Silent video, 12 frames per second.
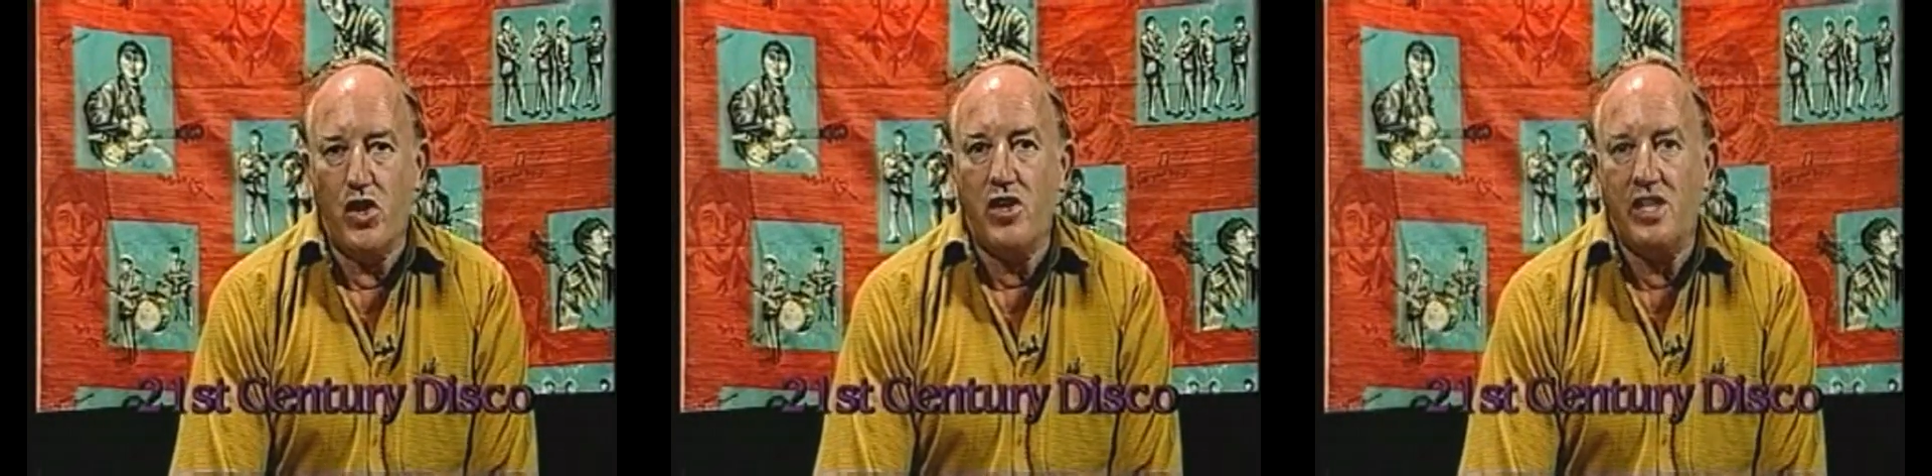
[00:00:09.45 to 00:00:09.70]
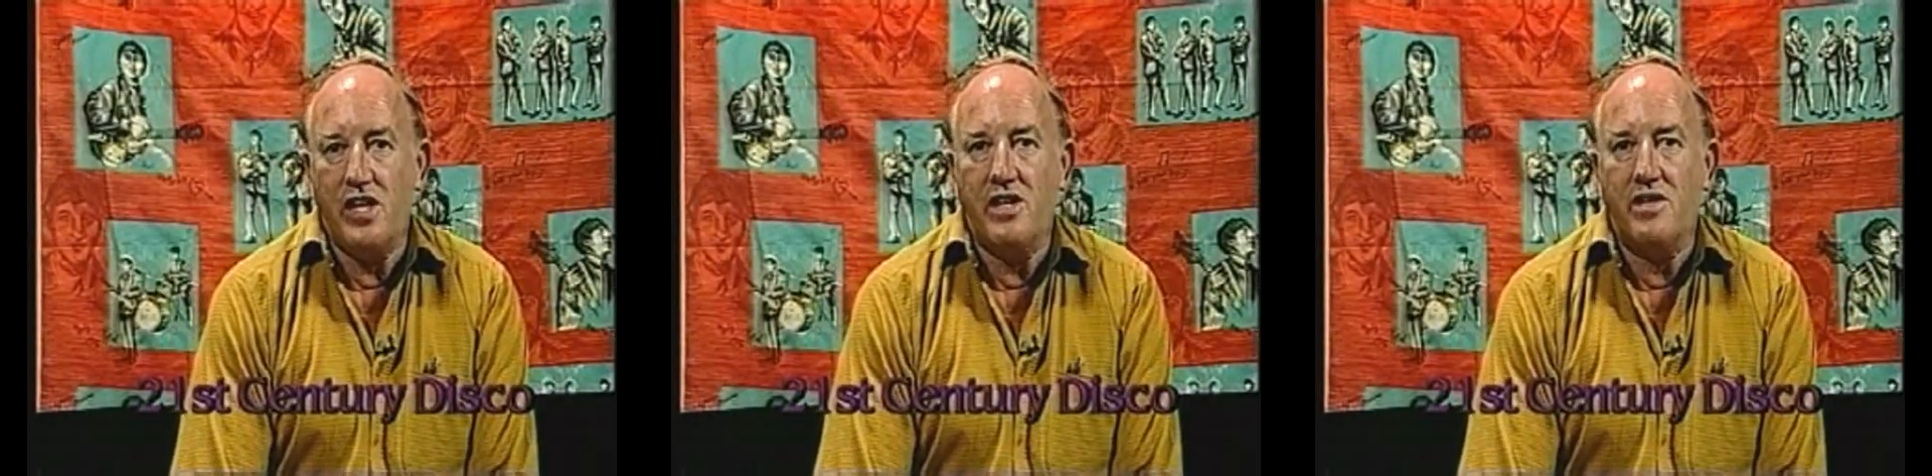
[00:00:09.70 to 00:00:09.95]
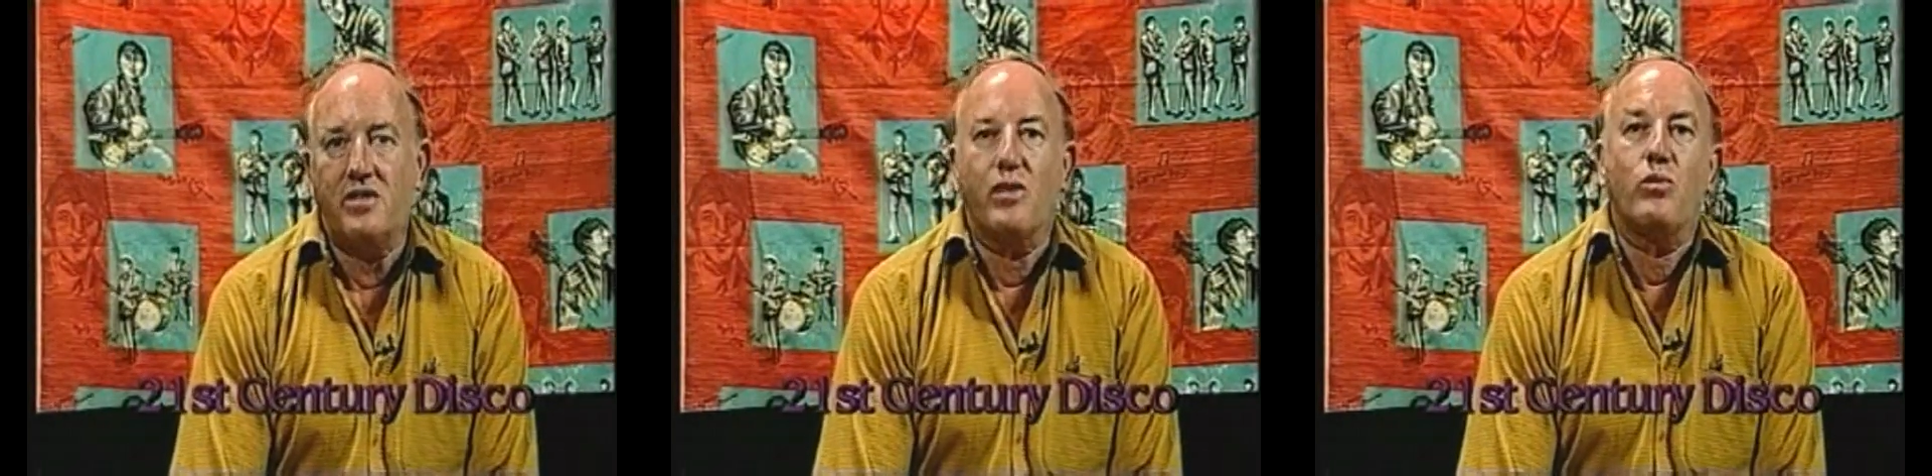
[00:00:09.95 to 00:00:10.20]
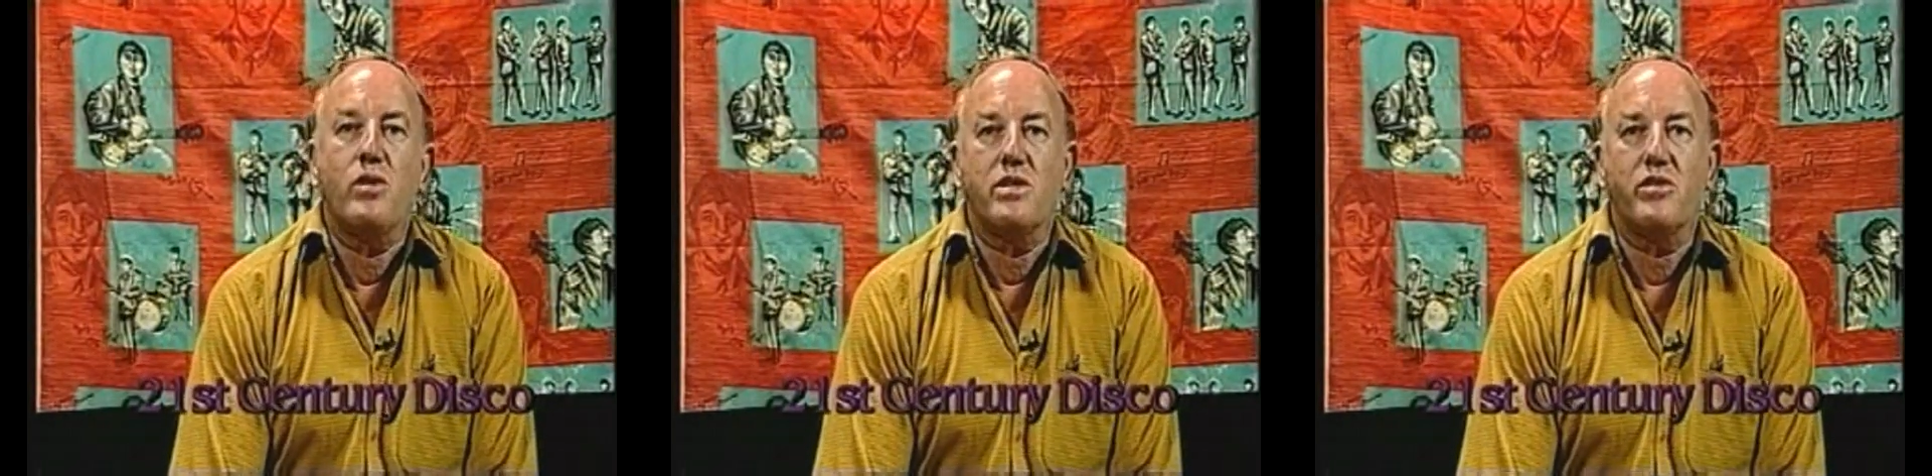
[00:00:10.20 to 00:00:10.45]
30 years
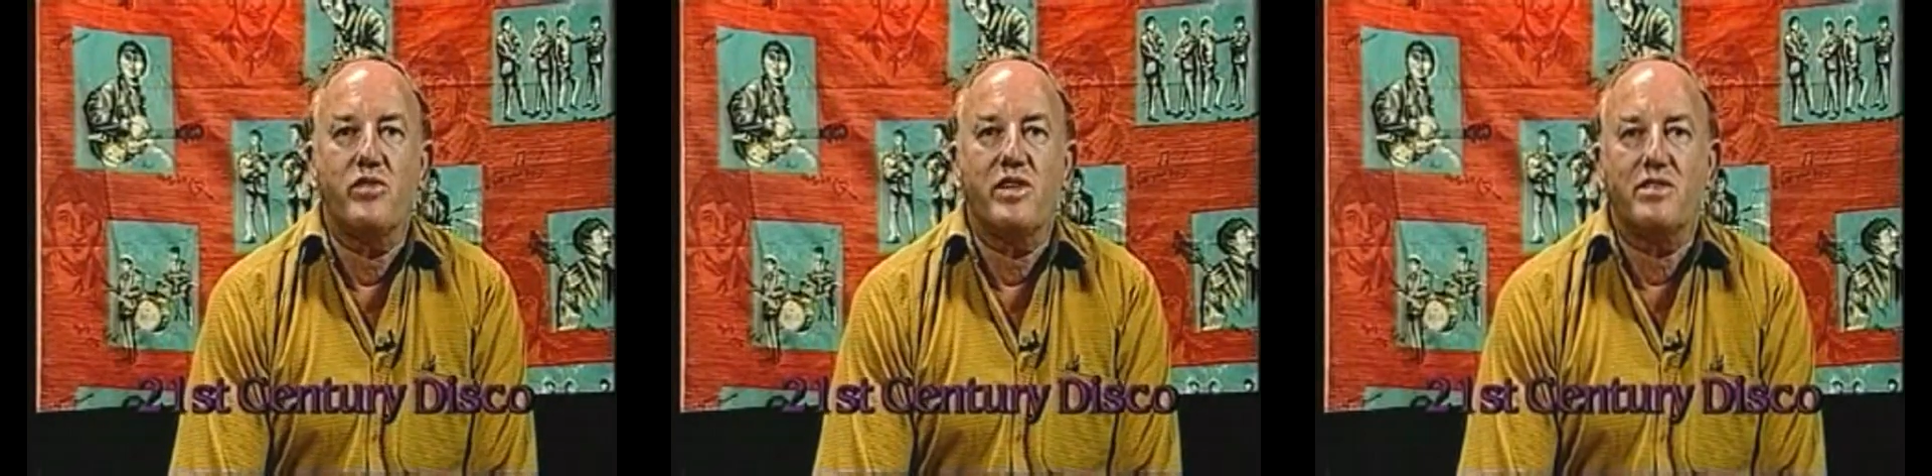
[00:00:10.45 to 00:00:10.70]
worth of